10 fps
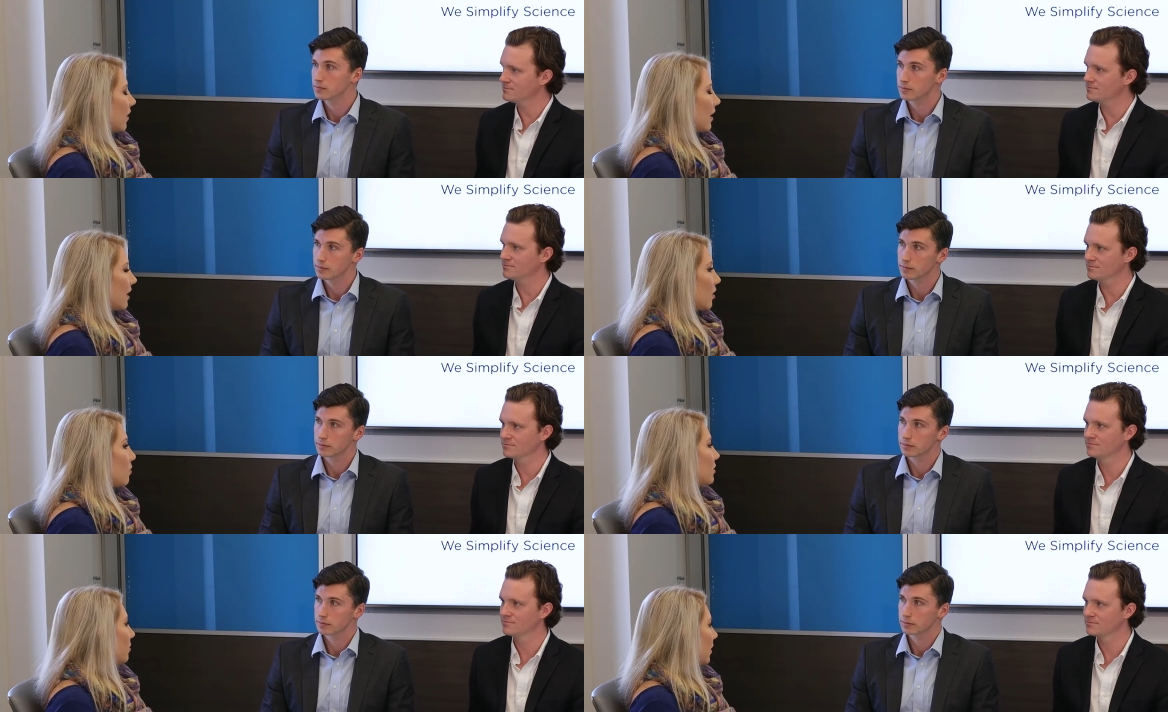Speaker 1: Right. And who
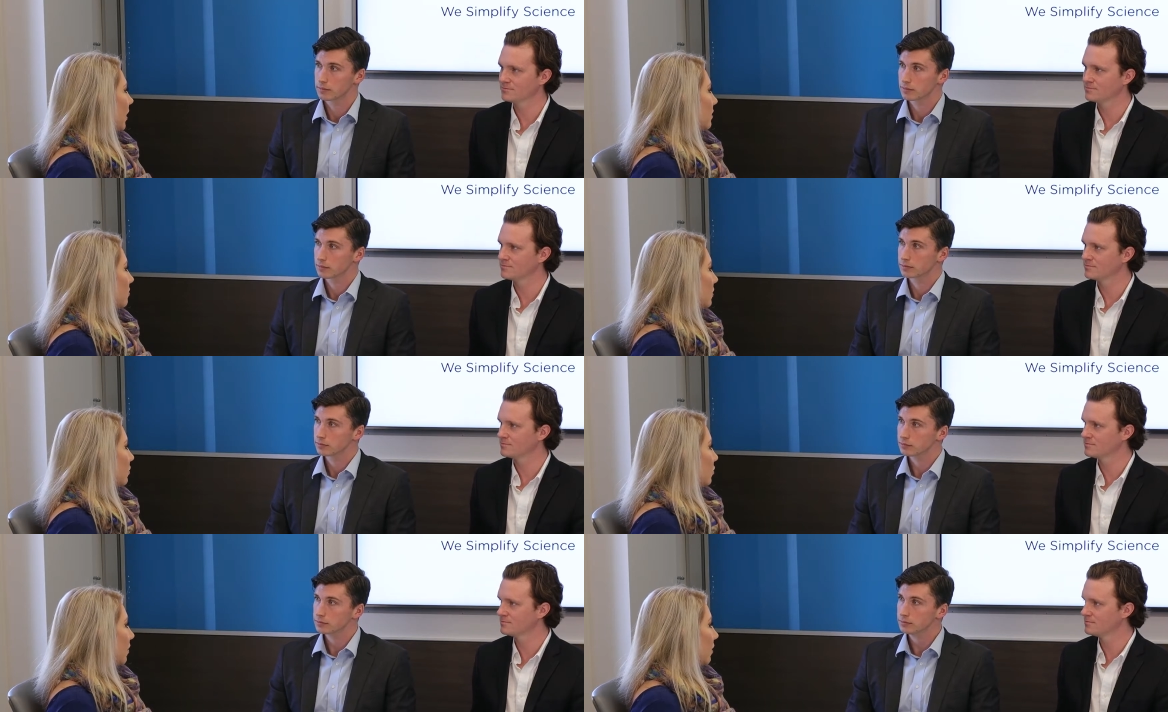were some of the
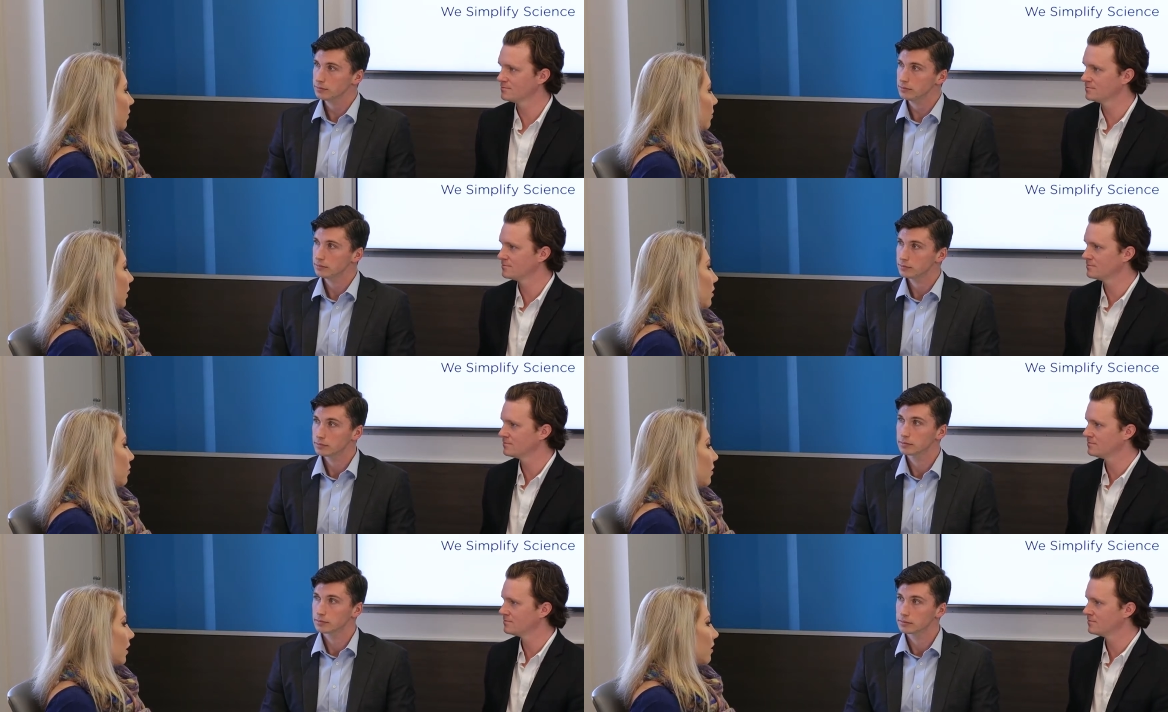customers you met with while
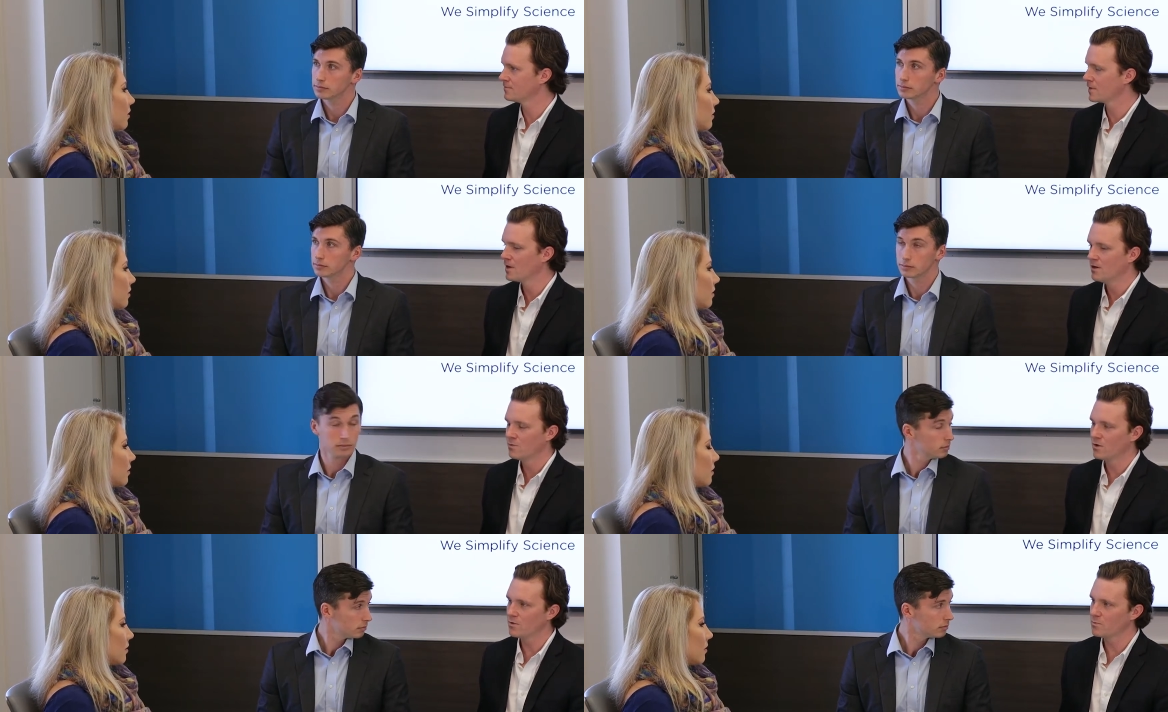you were there?
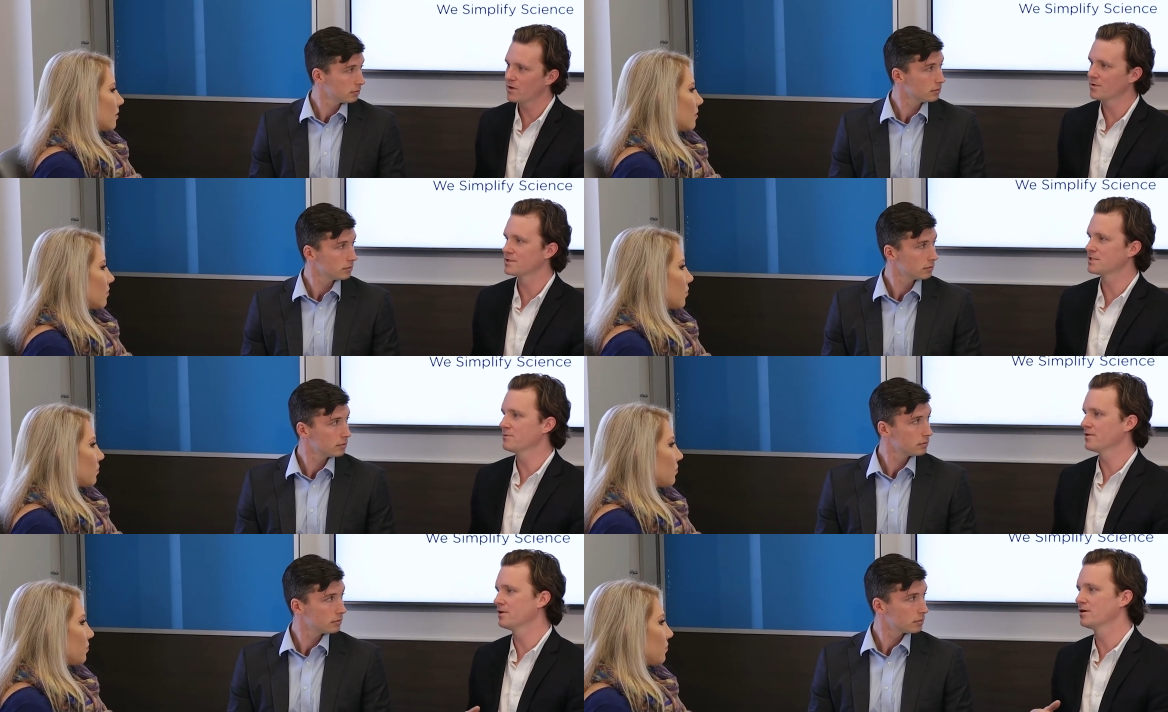
Speaker 2: Well, we met with some
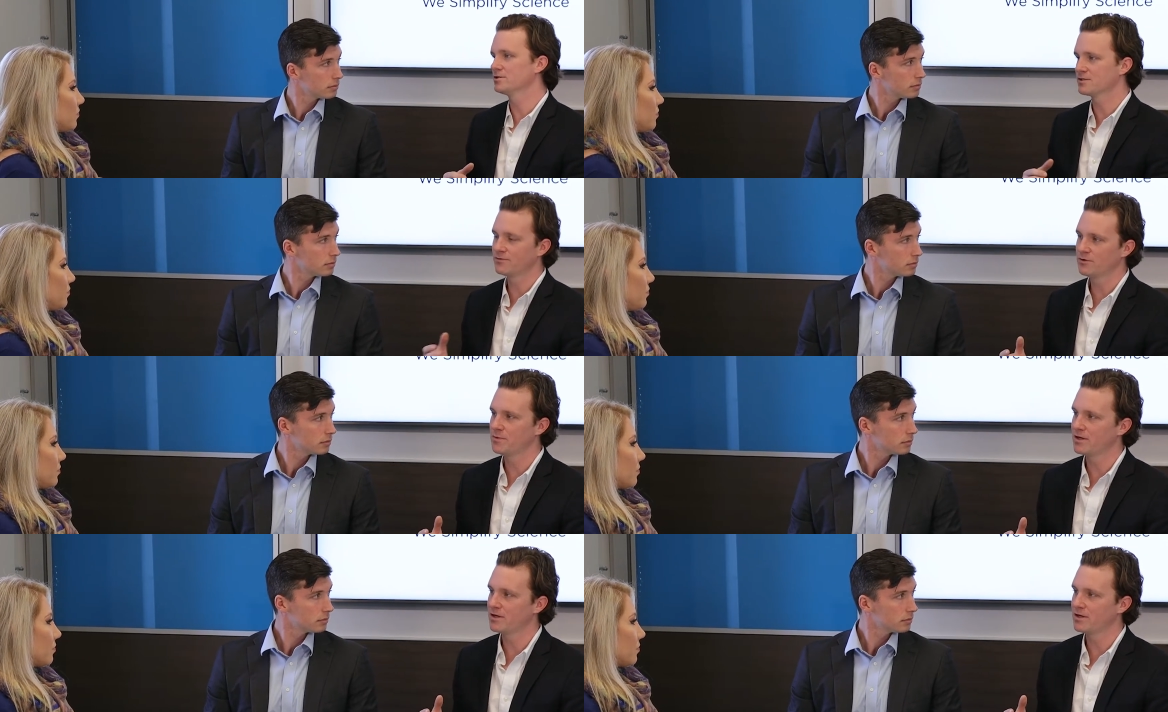of the largest food